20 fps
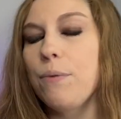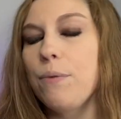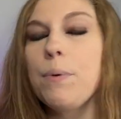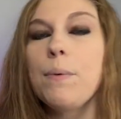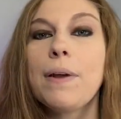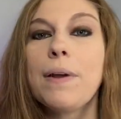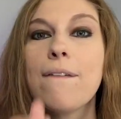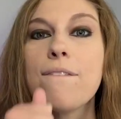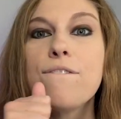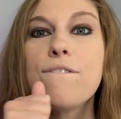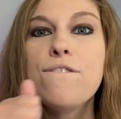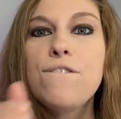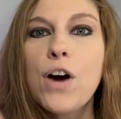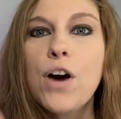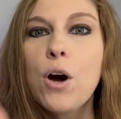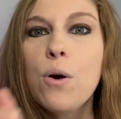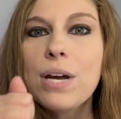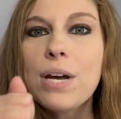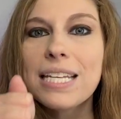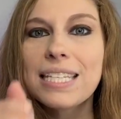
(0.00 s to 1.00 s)
And we want to
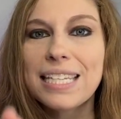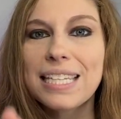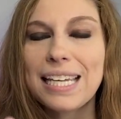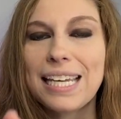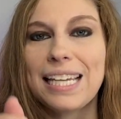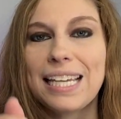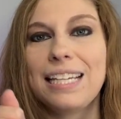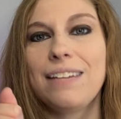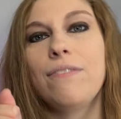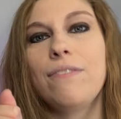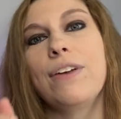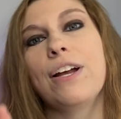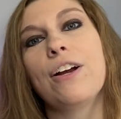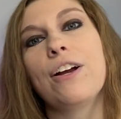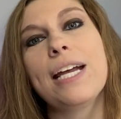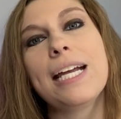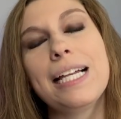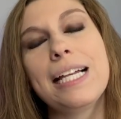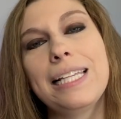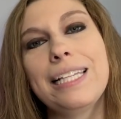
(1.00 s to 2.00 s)
focus in
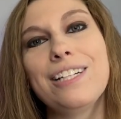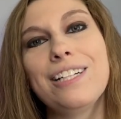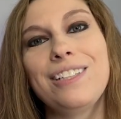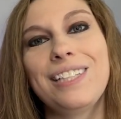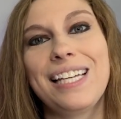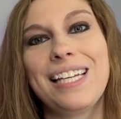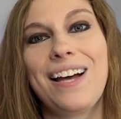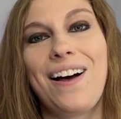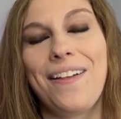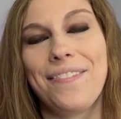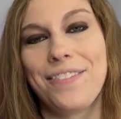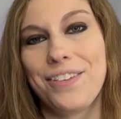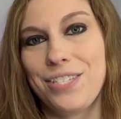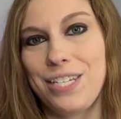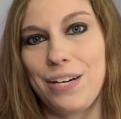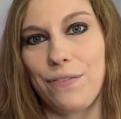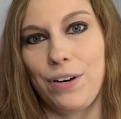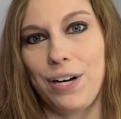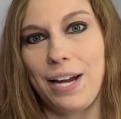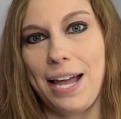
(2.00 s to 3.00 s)
very clearly on those
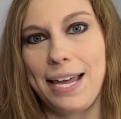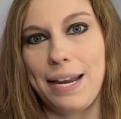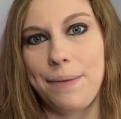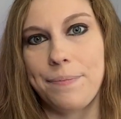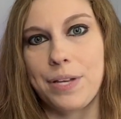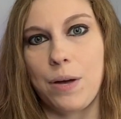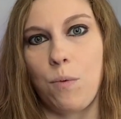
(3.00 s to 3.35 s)
different items.